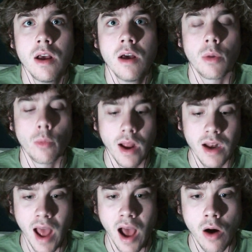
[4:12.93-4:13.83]
But right
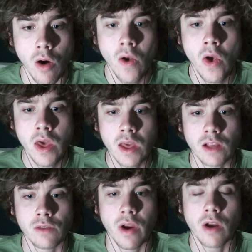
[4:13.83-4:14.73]
now,
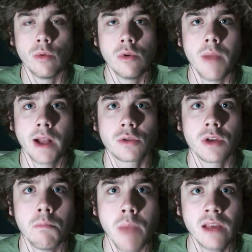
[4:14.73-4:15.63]
it's very rudimentary
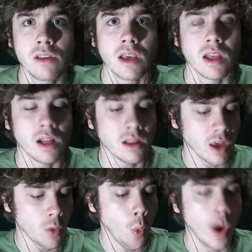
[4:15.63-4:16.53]
and basic, and it's like
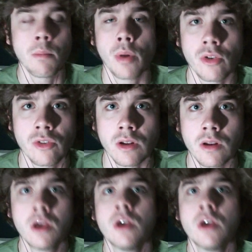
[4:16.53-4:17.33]
one person